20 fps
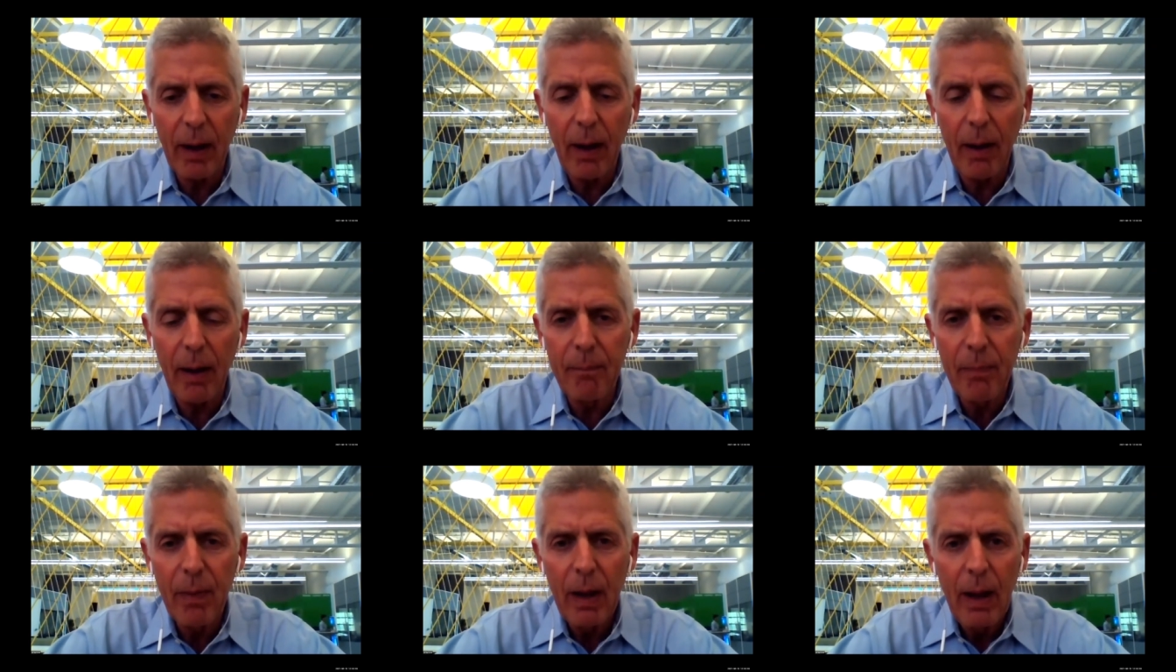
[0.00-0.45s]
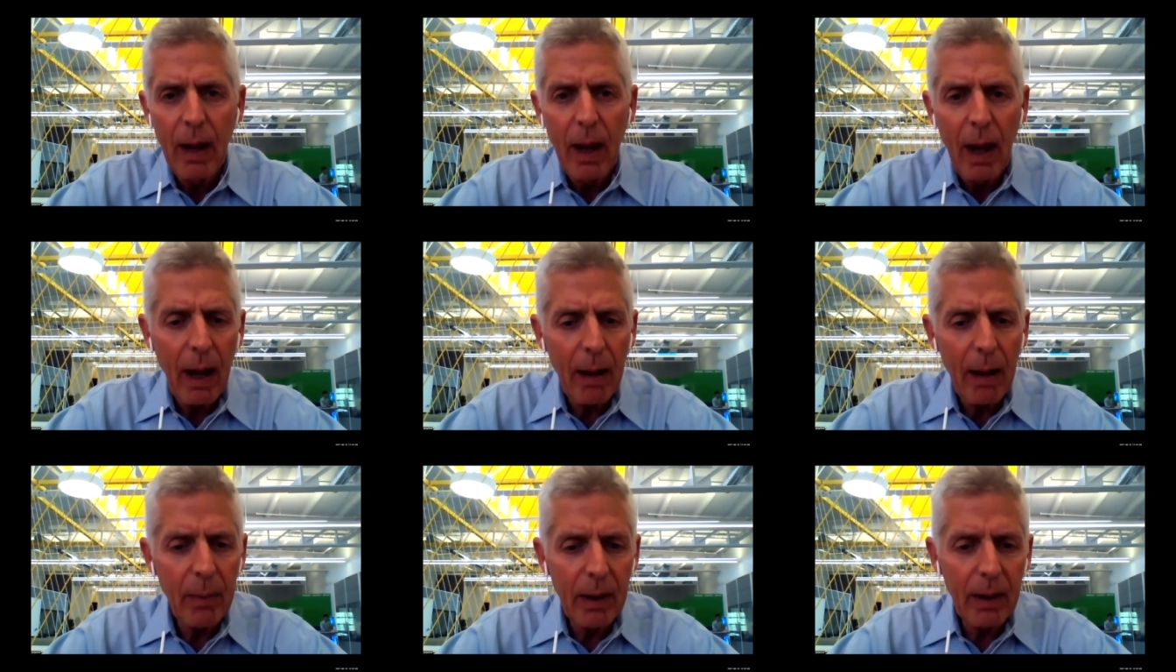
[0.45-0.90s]
Um,
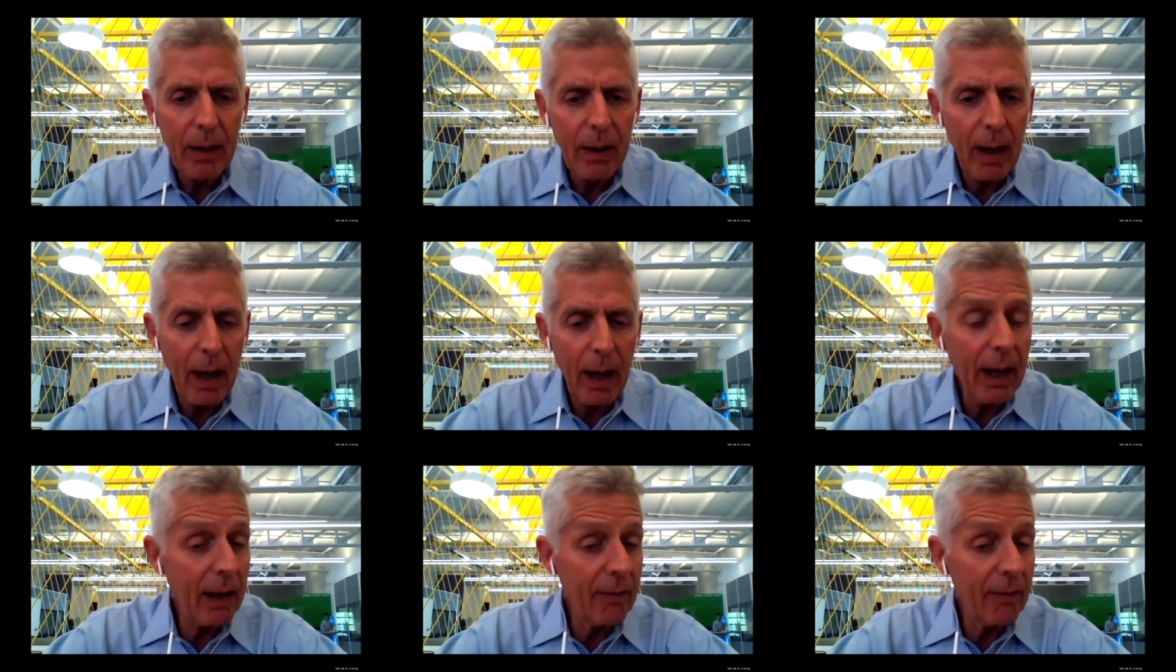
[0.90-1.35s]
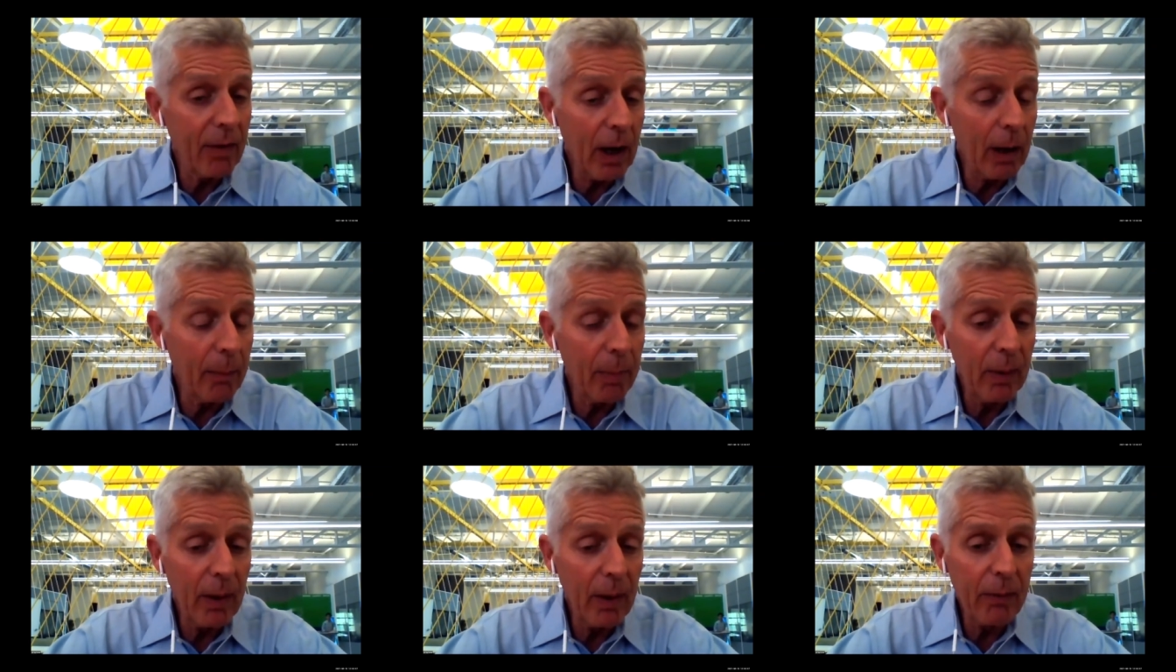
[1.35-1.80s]
I'm gonna. I have a
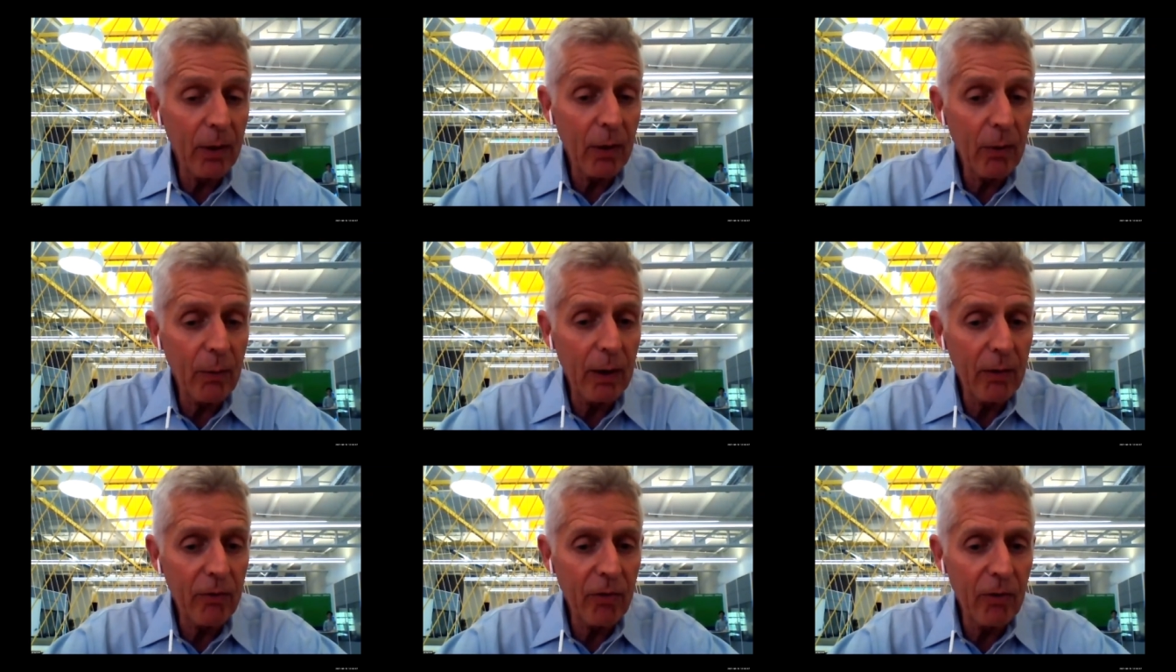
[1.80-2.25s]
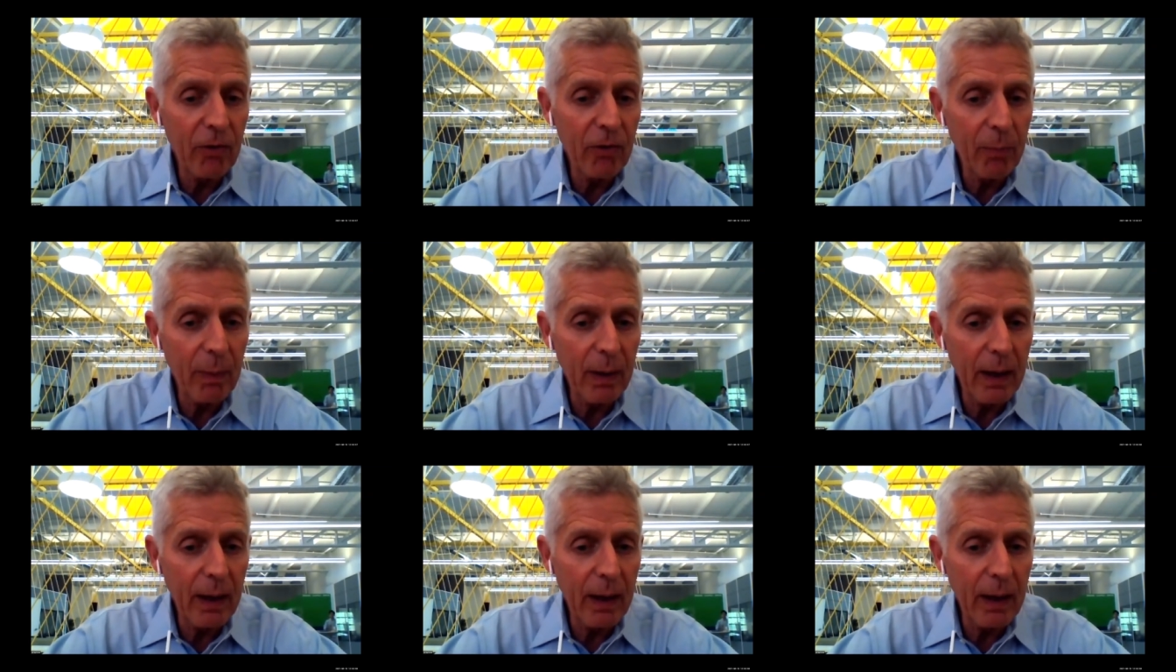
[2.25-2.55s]
couple other questions,